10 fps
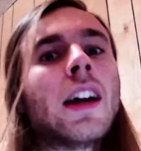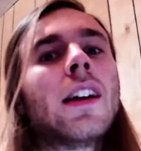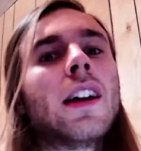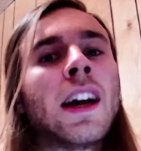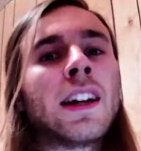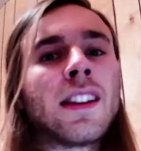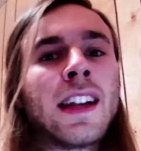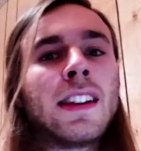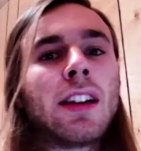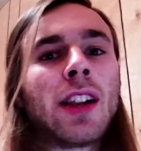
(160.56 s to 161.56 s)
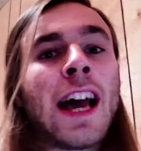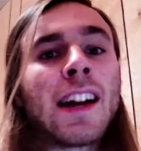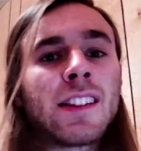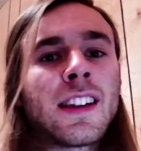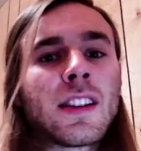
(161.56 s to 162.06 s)
and then they'll
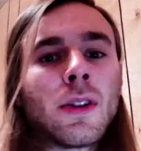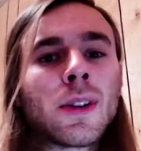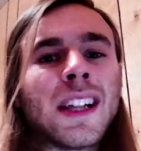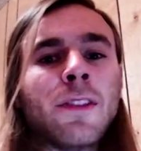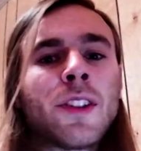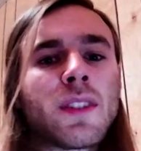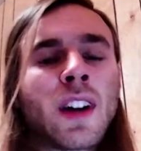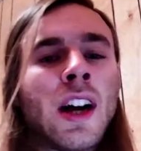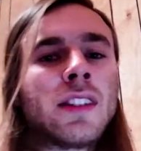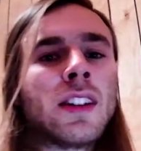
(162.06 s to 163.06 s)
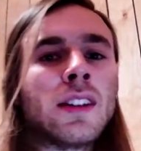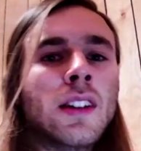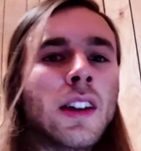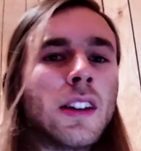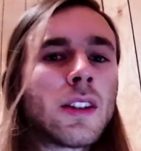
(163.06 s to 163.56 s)
access those levels of content.
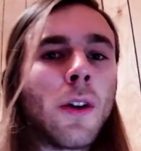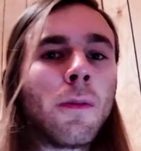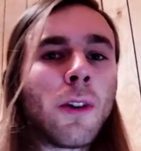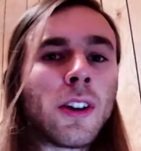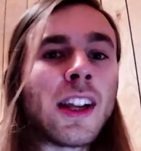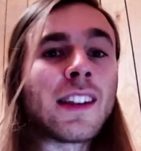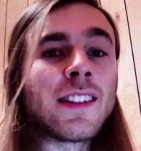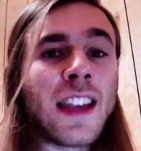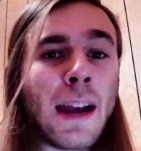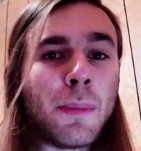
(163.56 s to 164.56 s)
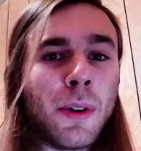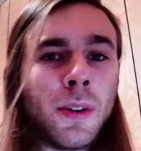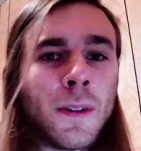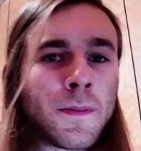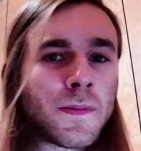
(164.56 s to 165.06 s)
So for an
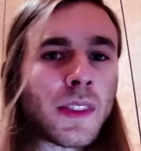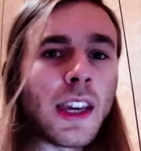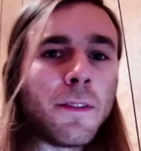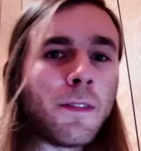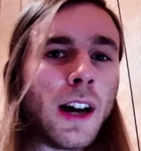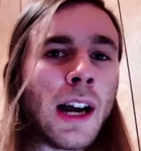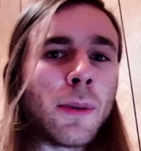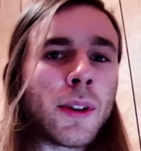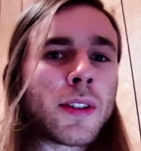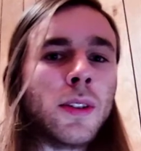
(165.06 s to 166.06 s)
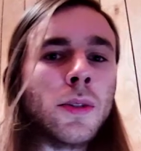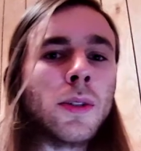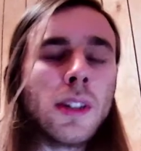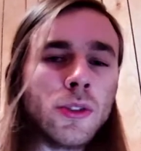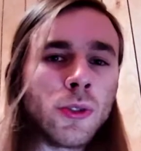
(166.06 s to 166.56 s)
example, if I was
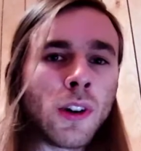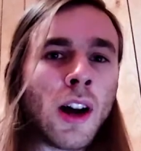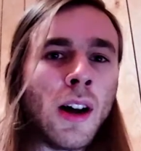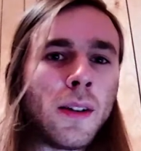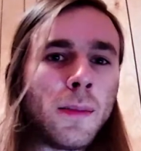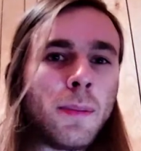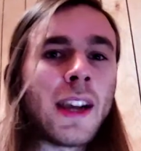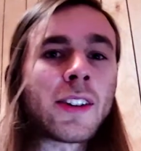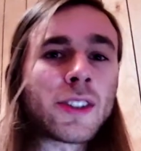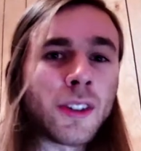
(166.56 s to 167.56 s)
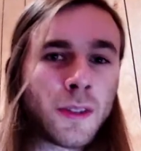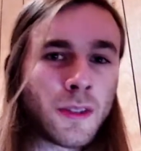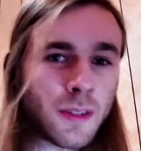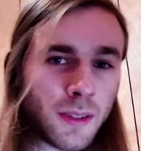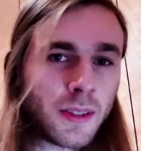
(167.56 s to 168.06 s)
to draw pictures,
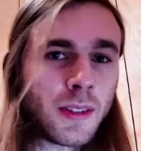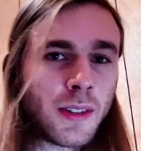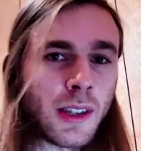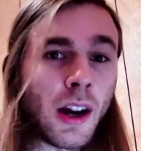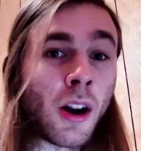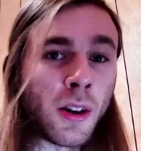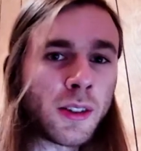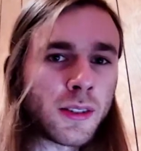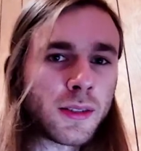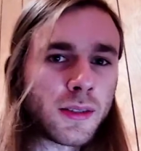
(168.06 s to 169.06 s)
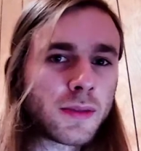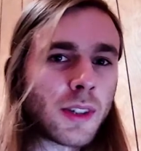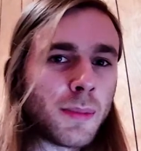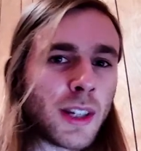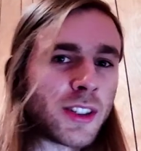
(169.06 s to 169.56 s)
art,
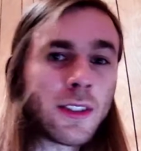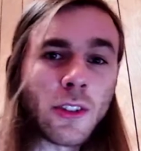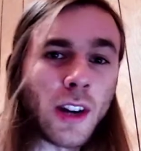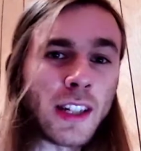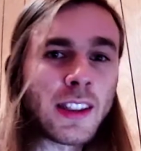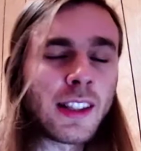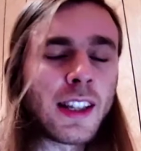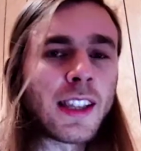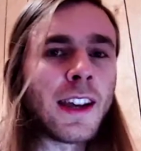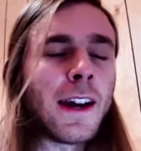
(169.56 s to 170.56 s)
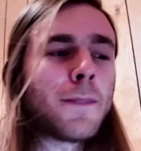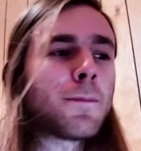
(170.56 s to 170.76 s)
commissions, or anything like that,